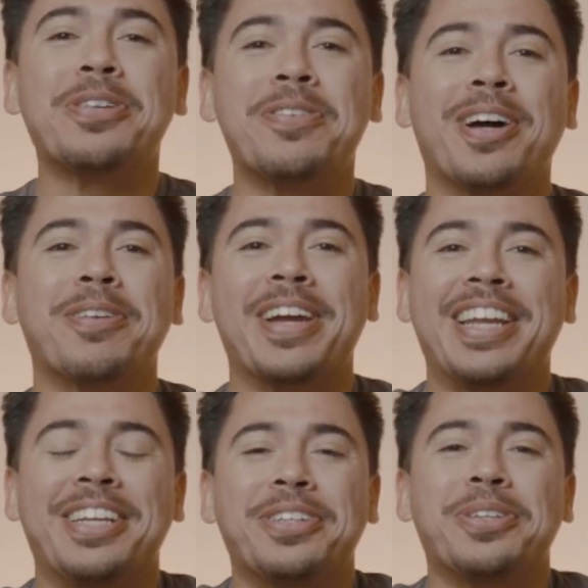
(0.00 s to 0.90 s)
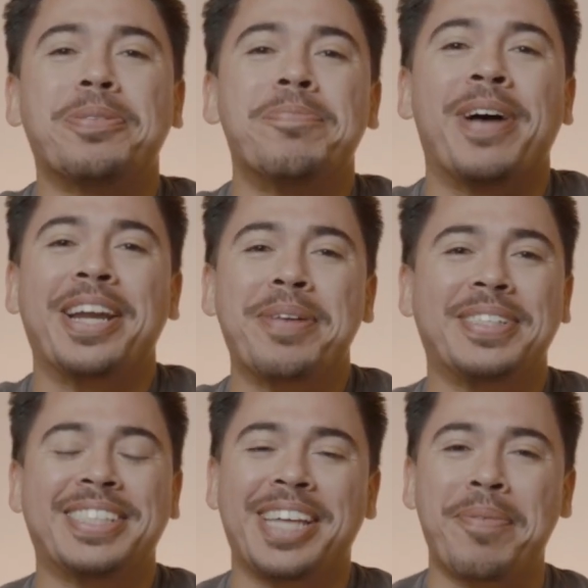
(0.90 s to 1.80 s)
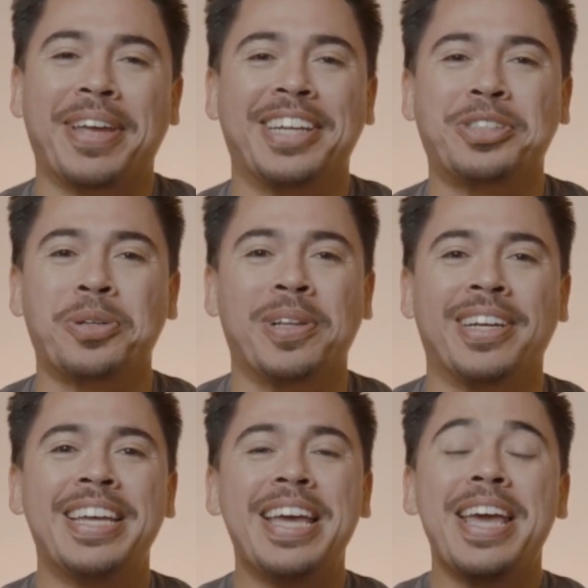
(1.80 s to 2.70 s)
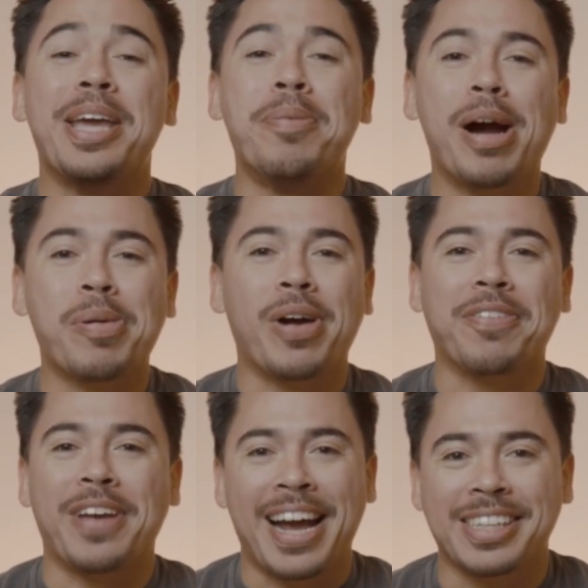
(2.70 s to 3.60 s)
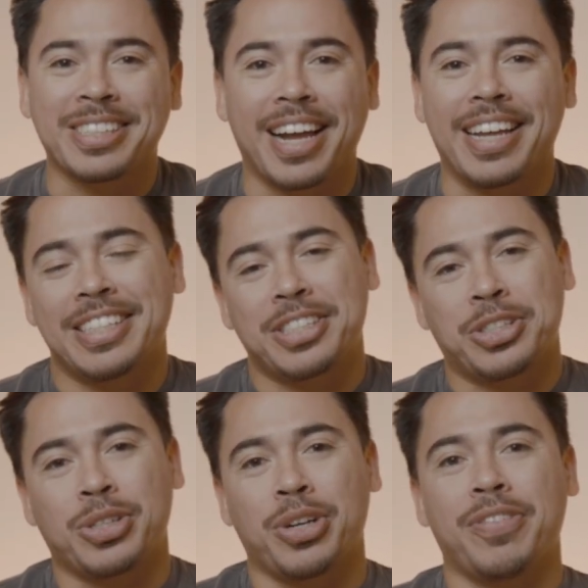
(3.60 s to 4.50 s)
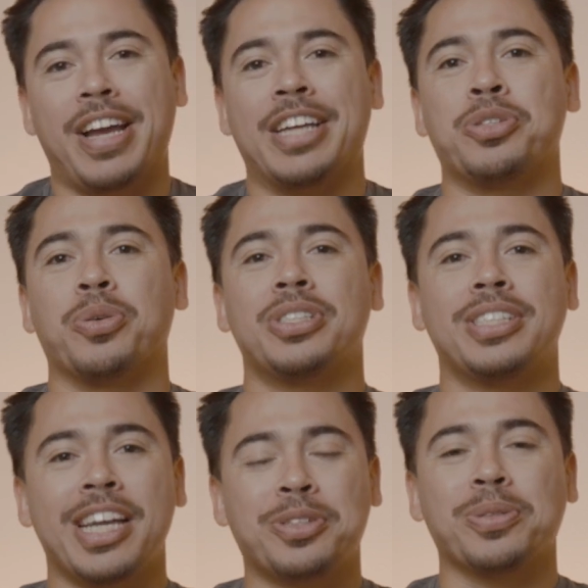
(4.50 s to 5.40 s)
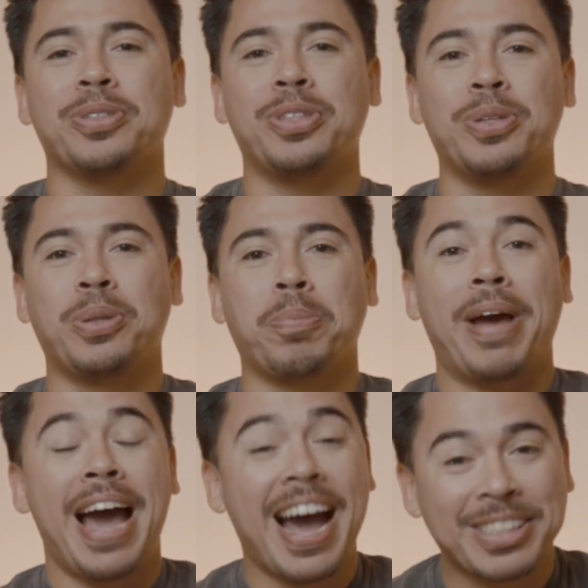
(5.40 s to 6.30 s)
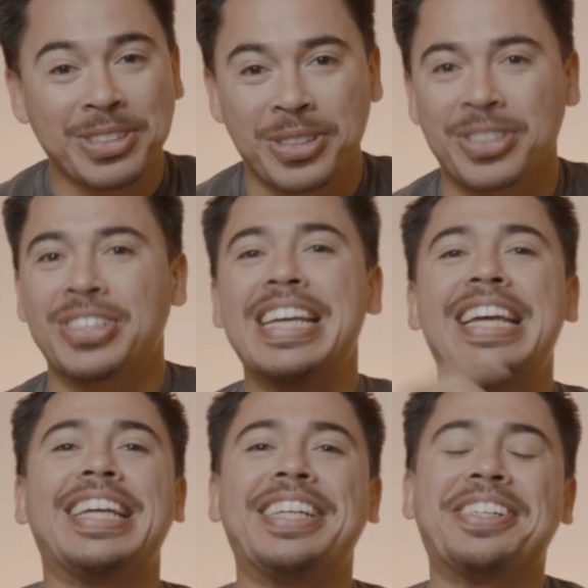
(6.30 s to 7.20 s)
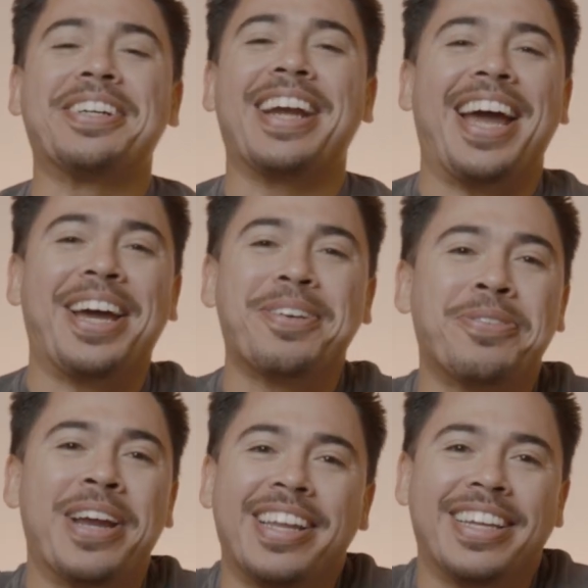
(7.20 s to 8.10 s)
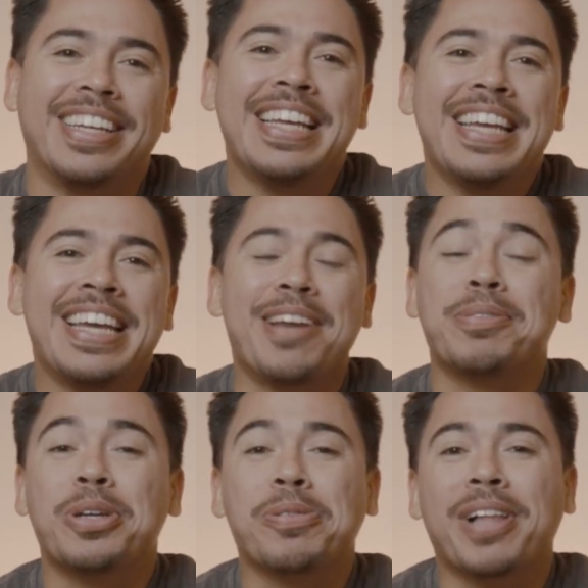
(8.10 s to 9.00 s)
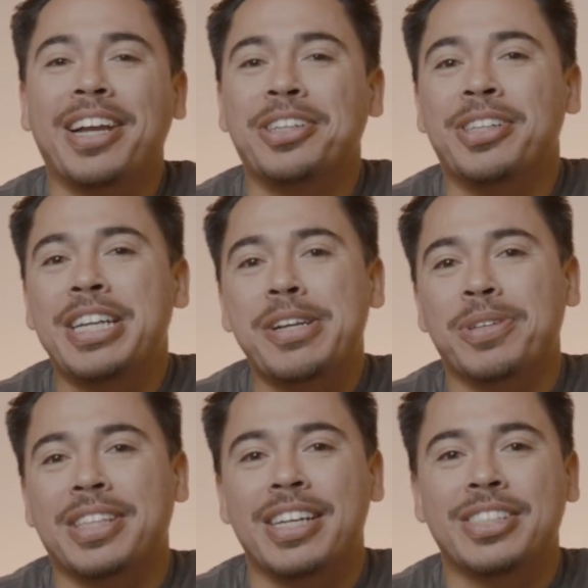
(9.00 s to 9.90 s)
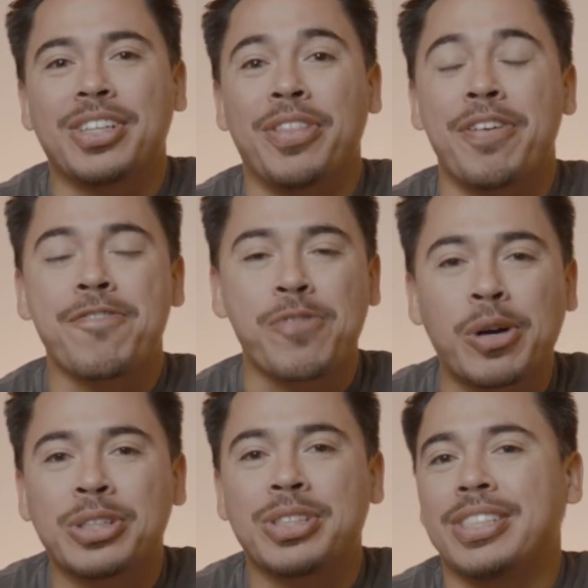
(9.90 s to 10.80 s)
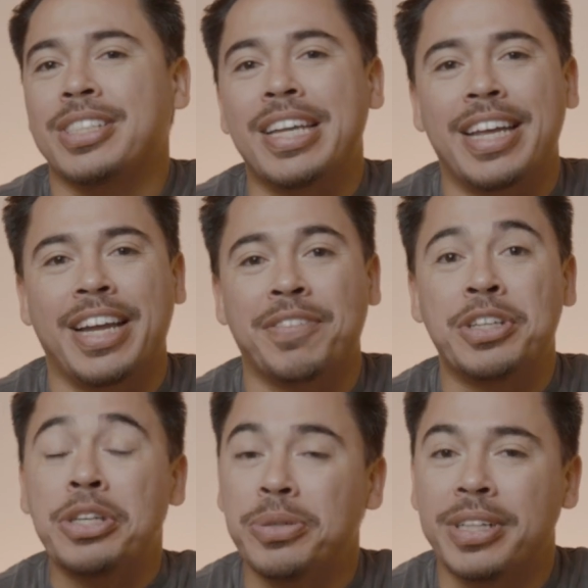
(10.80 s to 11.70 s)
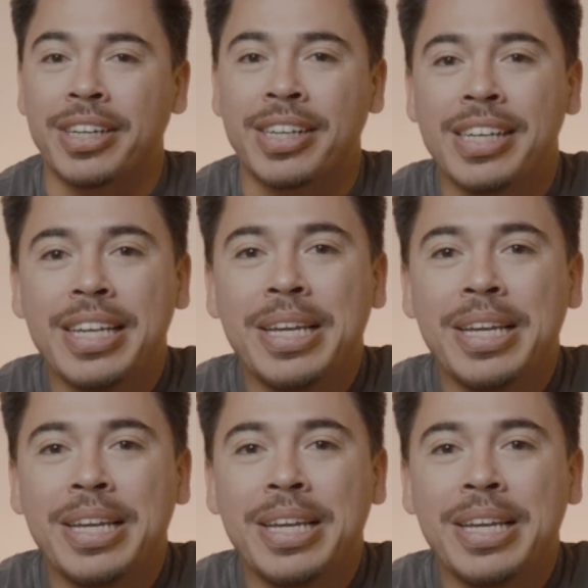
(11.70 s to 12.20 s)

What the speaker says: going on, Radiant Youth? My name is Sam Canchola, and my wife Az and I get to serve as your Central Youth pastors here at Radiant. And I'm so glad you're here with us on the first Sunday of the new year,